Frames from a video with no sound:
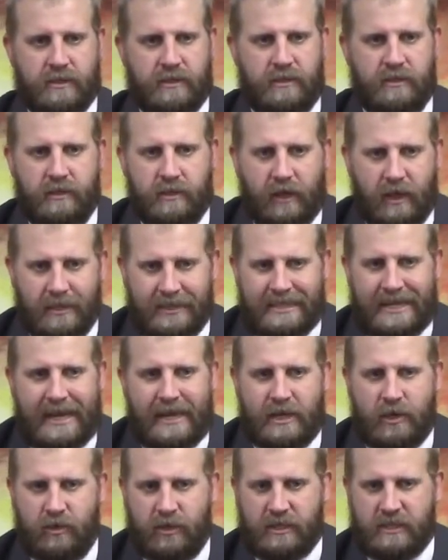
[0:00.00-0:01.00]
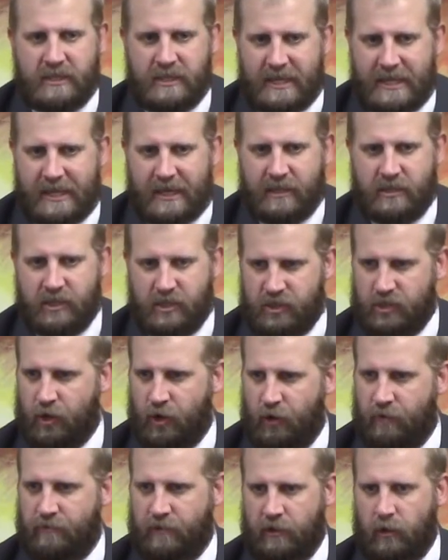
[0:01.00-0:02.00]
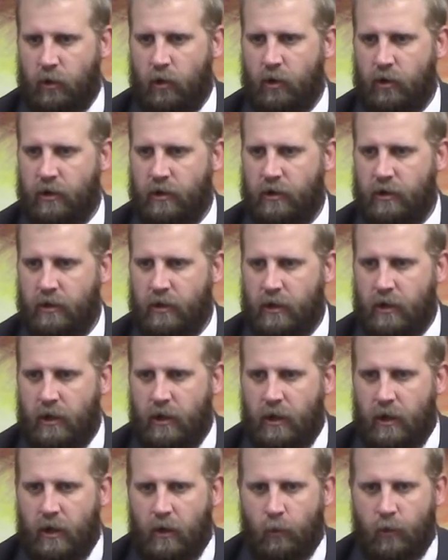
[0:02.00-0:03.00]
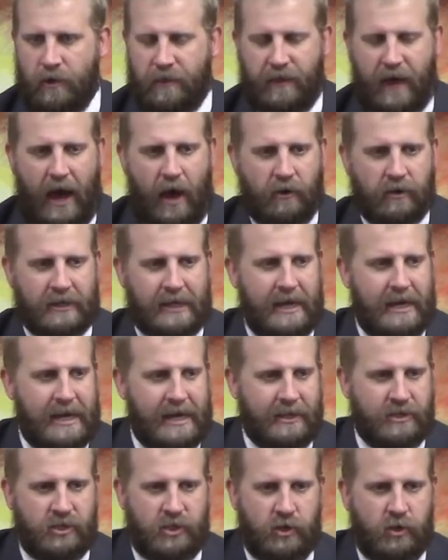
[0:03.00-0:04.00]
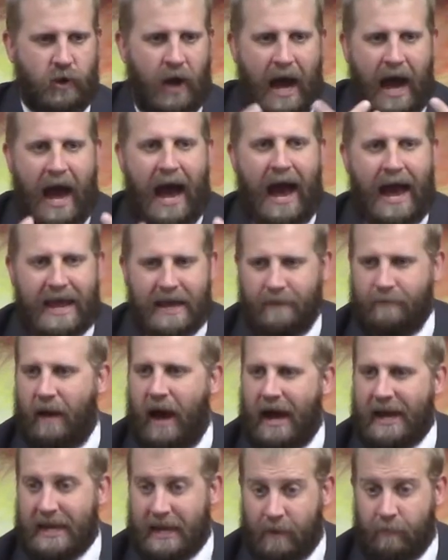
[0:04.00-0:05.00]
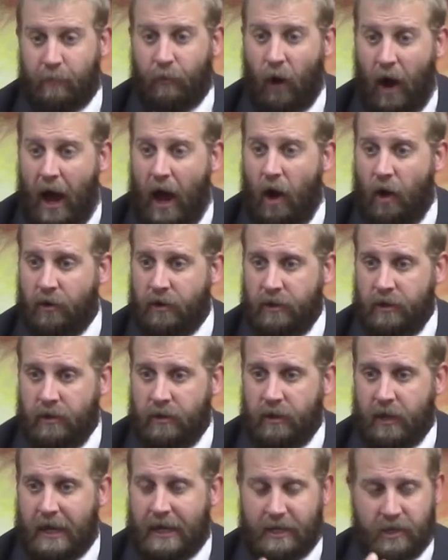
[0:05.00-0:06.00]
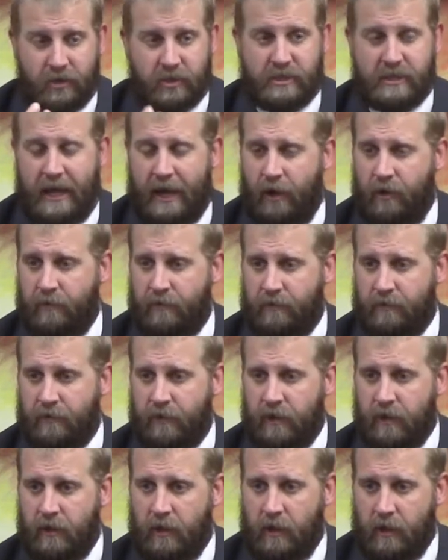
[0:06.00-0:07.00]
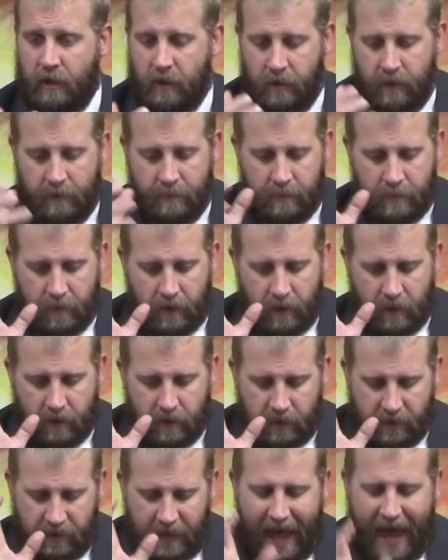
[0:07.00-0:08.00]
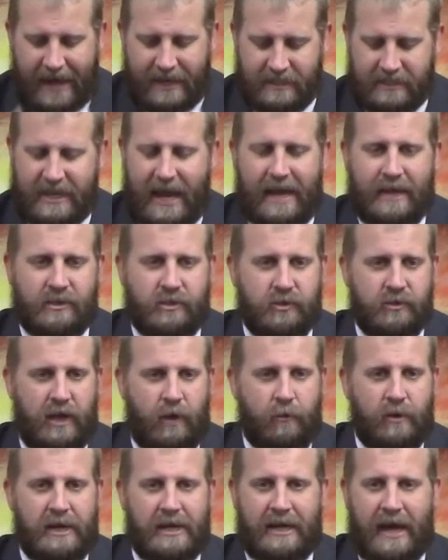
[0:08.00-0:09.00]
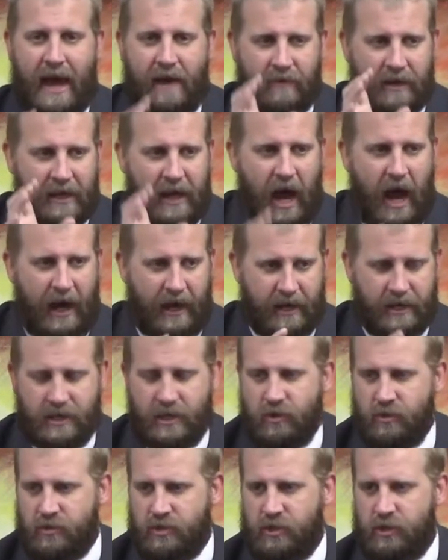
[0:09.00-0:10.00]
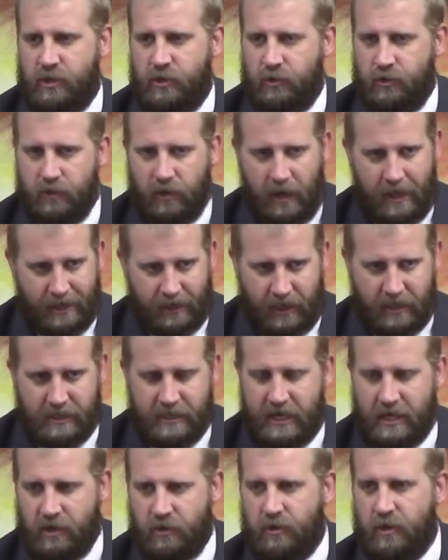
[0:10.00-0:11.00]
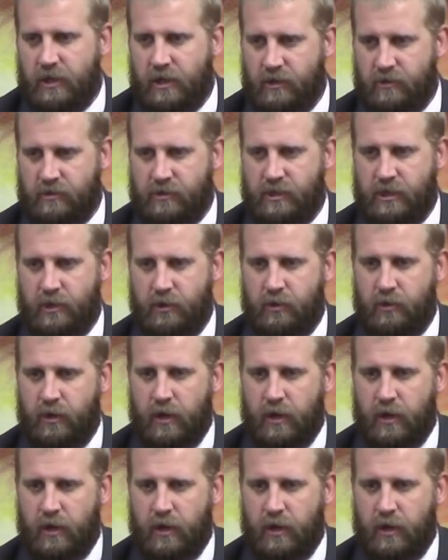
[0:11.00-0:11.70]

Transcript: continue to seek to serve the Lord without getting too high and mighty and proud in yourself, that is the attitude that we need to have, and God can use you and continue to use you